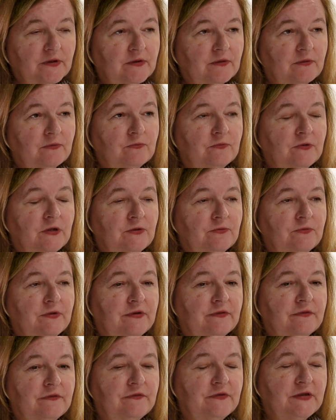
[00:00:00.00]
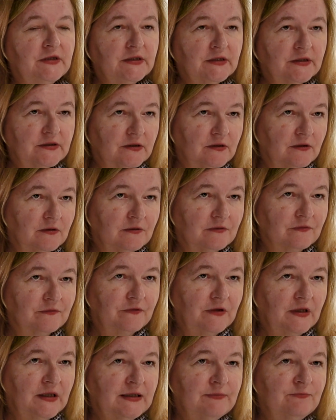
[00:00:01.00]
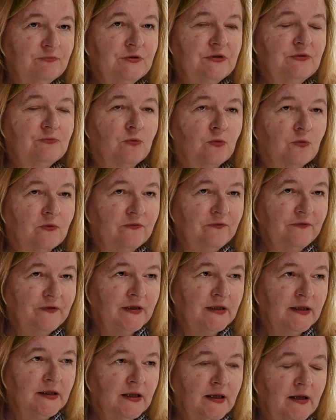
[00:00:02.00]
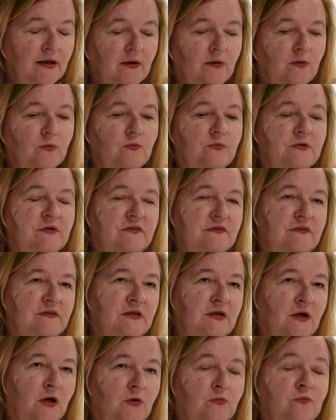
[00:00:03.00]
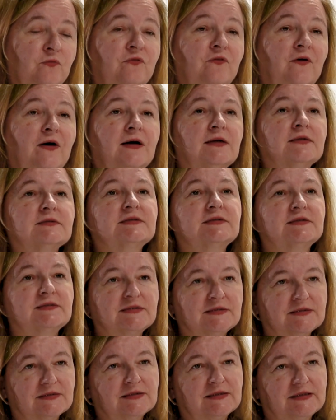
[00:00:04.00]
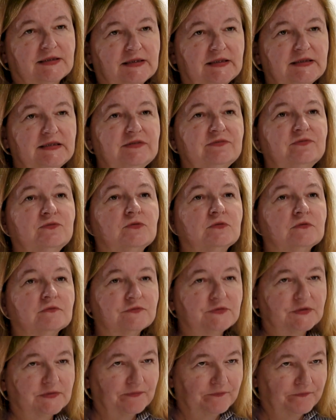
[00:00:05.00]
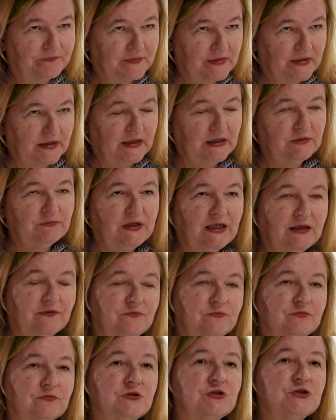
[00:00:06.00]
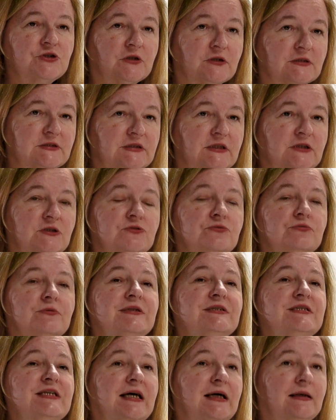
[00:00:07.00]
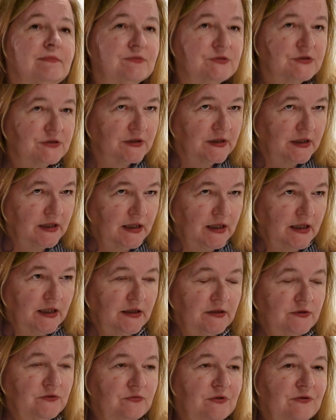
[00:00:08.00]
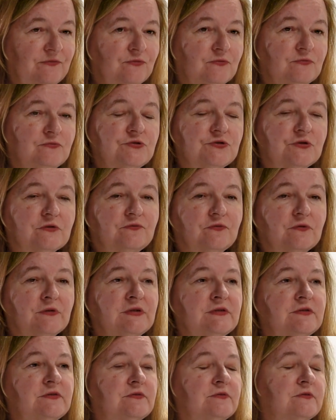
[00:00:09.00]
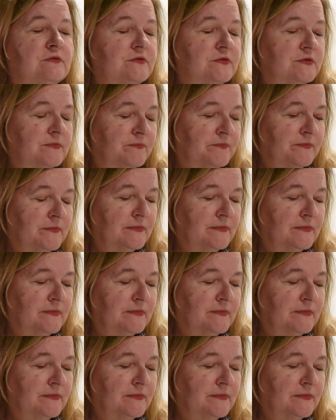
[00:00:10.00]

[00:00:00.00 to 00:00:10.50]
when we think of hybrid warfare, we see how fast it evolves, and we have to adjust and to adapt to evolution. For instance,